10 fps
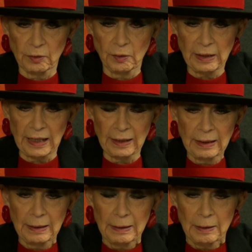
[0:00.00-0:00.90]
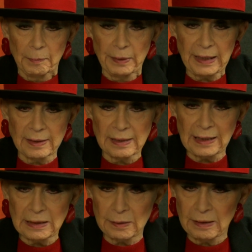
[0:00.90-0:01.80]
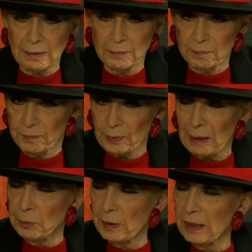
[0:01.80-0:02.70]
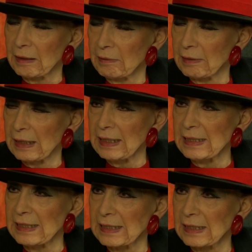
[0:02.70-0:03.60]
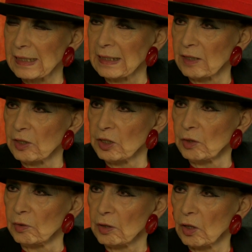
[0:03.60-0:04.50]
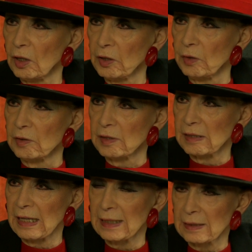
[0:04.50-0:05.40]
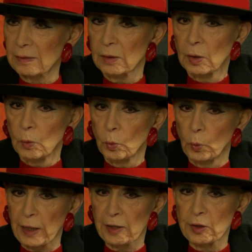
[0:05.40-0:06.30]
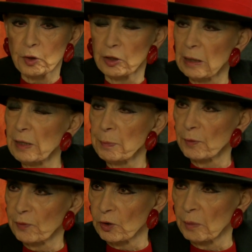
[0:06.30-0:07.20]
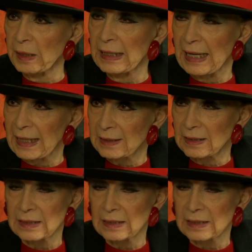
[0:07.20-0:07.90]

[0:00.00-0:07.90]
Okay, because that's probably the easiest thing to do, to call you and ask where you're going to be performing next,